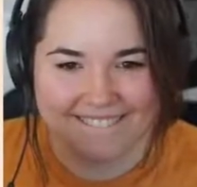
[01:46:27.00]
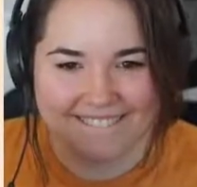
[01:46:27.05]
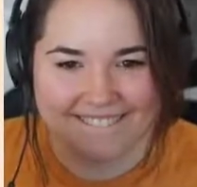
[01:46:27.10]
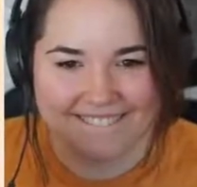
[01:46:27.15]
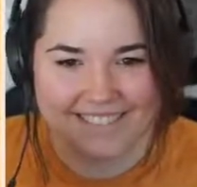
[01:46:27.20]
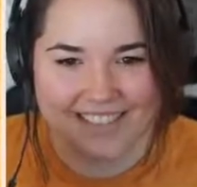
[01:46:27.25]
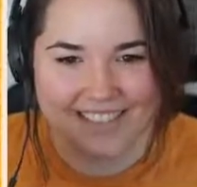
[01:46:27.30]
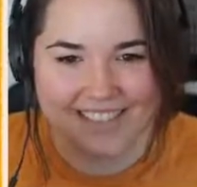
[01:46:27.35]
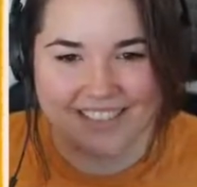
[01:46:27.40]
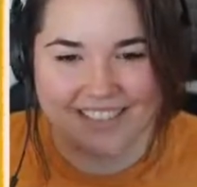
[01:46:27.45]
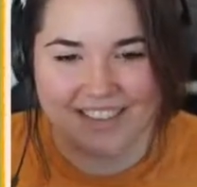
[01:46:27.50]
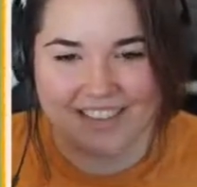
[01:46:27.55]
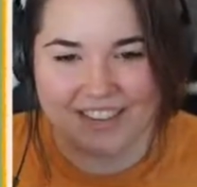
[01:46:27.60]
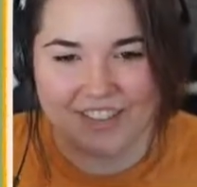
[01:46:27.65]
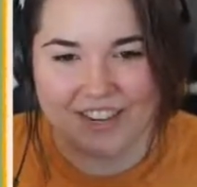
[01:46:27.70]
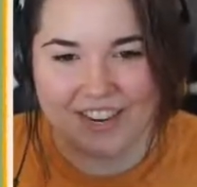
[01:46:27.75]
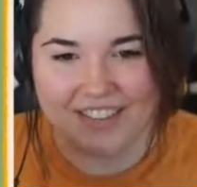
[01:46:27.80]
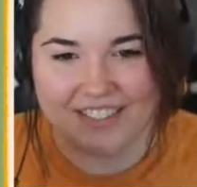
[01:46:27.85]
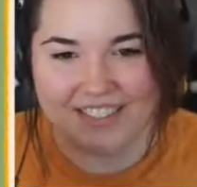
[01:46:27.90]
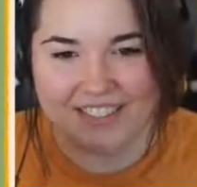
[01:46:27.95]
Anthony
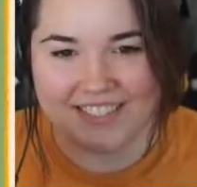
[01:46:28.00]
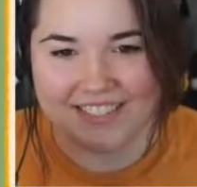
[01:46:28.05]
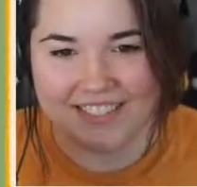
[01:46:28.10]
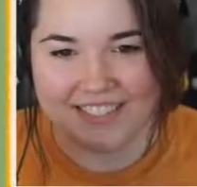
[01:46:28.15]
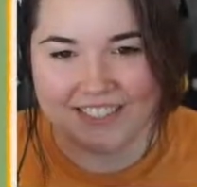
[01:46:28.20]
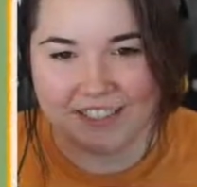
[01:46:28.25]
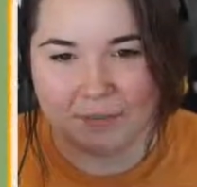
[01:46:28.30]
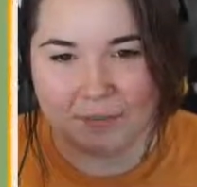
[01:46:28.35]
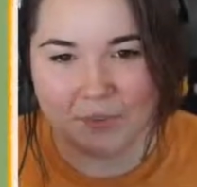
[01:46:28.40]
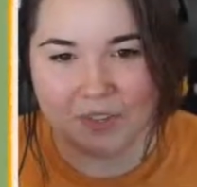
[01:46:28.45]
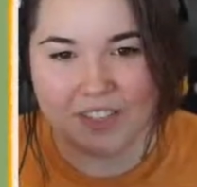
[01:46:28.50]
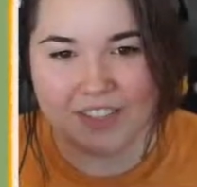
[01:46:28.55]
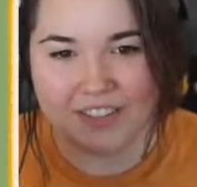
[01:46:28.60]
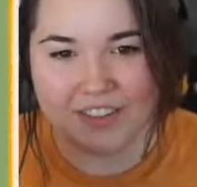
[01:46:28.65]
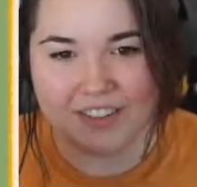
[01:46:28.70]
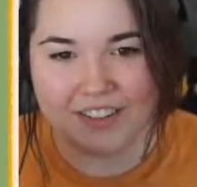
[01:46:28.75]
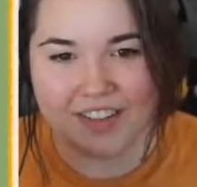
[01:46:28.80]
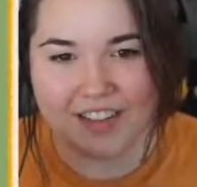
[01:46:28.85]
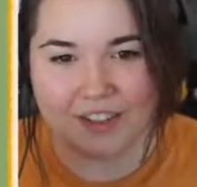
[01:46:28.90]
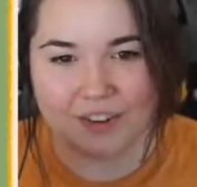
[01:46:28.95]
Jackson says, I'm
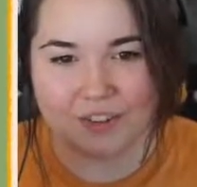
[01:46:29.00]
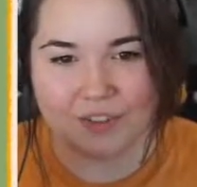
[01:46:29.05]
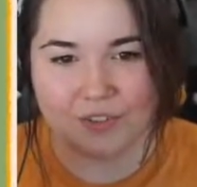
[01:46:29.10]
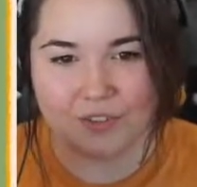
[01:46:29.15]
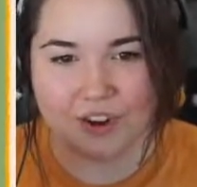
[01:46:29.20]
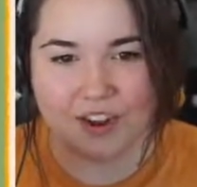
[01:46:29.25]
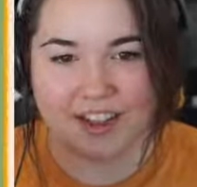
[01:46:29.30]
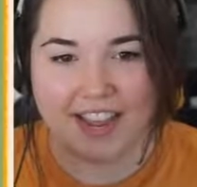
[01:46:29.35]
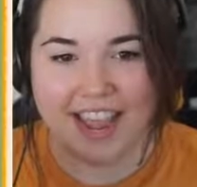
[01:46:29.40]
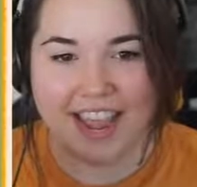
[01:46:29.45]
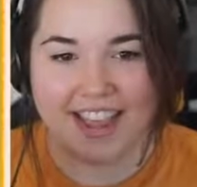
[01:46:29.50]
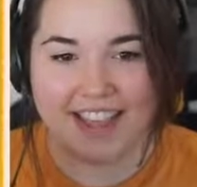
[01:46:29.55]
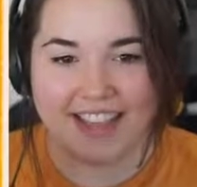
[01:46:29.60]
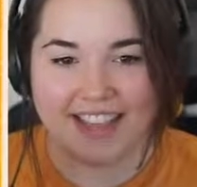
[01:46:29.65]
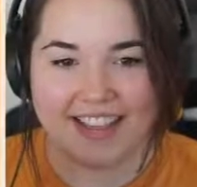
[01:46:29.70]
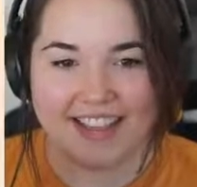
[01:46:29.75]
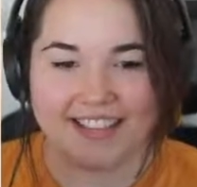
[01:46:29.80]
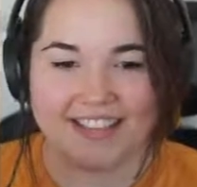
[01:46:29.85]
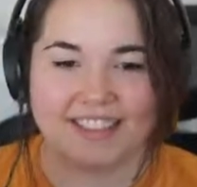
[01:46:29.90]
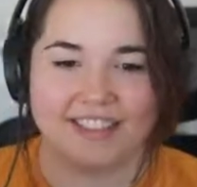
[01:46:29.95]
relearning how to draw
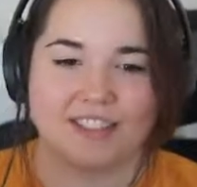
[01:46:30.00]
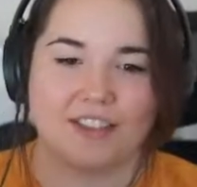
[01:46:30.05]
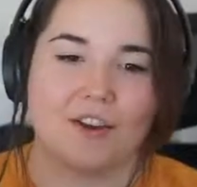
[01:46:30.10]
hands.